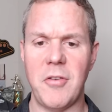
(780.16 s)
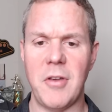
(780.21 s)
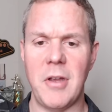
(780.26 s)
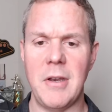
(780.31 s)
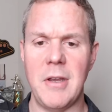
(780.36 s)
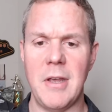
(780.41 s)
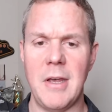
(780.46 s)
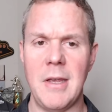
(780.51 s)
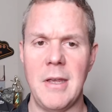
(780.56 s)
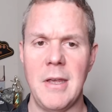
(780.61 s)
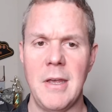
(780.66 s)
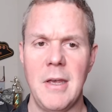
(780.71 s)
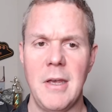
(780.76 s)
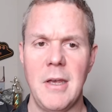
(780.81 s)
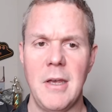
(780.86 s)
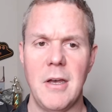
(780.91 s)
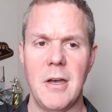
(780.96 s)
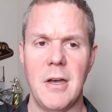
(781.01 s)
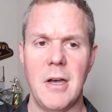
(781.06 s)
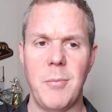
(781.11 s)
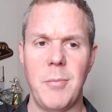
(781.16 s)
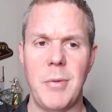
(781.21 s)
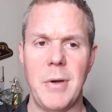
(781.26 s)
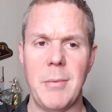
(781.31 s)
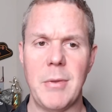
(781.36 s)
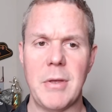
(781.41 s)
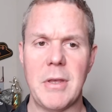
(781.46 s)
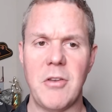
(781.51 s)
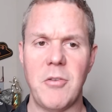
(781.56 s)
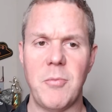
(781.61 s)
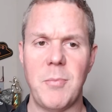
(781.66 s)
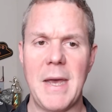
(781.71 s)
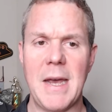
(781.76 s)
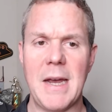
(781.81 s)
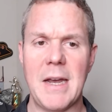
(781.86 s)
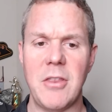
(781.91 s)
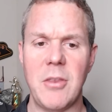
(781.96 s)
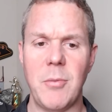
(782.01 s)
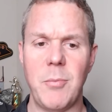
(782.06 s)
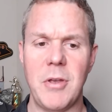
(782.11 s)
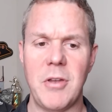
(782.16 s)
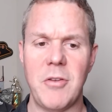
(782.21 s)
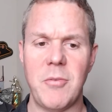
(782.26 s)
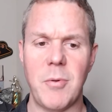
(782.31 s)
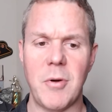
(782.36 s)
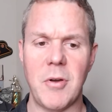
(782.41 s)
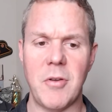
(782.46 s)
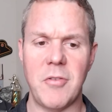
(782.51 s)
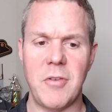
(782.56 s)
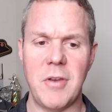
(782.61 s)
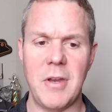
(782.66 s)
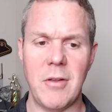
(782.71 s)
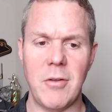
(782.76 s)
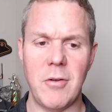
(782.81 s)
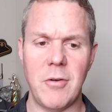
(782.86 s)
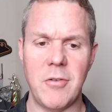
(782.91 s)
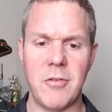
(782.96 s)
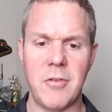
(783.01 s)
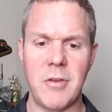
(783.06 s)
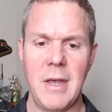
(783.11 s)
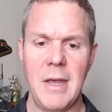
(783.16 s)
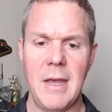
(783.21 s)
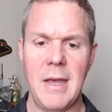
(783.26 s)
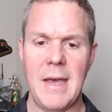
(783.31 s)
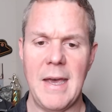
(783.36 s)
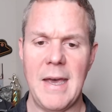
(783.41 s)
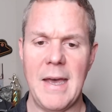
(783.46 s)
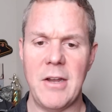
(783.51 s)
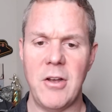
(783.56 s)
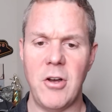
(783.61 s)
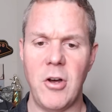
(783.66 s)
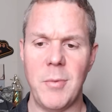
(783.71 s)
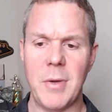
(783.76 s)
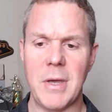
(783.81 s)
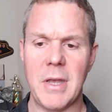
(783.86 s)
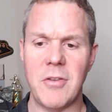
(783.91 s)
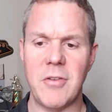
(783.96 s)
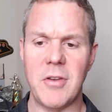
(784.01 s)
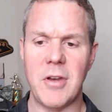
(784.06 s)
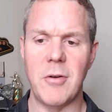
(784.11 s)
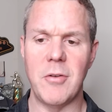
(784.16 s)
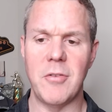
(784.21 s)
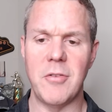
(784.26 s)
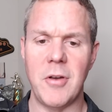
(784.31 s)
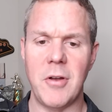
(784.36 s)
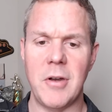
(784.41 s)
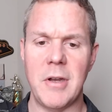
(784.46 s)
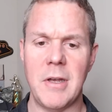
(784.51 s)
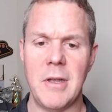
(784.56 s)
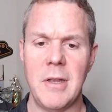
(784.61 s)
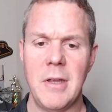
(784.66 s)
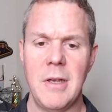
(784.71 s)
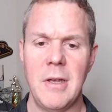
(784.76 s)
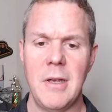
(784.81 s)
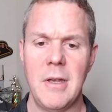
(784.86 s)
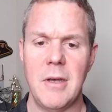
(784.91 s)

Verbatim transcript: Sunday. Uh, public is backing the Pittsburgh Steelers at home against Arizona.